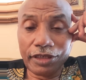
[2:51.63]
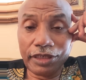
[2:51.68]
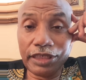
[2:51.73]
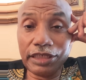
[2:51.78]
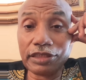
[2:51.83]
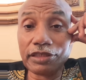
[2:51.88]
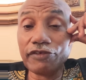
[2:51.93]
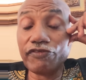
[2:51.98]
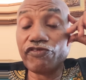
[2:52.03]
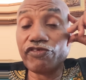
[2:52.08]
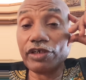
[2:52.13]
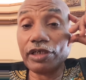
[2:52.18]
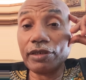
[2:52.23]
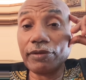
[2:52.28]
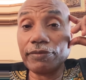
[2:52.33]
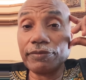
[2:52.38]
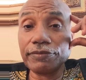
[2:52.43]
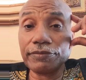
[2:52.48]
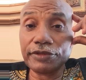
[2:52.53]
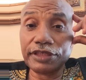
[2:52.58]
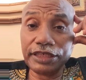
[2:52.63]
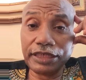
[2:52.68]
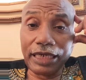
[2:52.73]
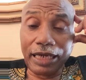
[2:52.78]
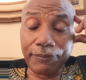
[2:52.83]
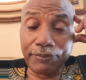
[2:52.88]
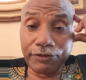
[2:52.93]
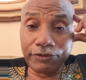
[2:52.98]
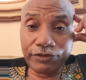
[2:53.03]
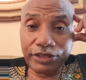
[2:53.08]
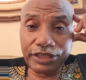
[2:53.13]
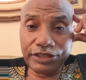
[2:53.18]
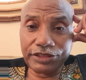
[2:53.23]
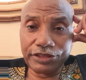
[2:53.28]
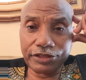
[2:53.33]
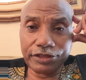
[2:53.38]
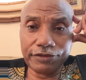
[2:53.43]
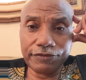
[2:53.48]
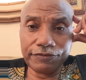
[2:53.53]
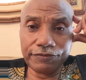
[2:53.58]
Either from the
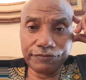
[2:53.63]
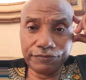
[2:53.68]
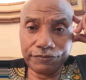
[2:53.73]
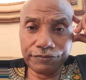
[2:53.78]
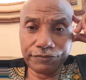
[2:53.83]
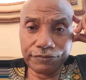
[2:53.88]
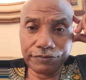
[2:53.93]
operation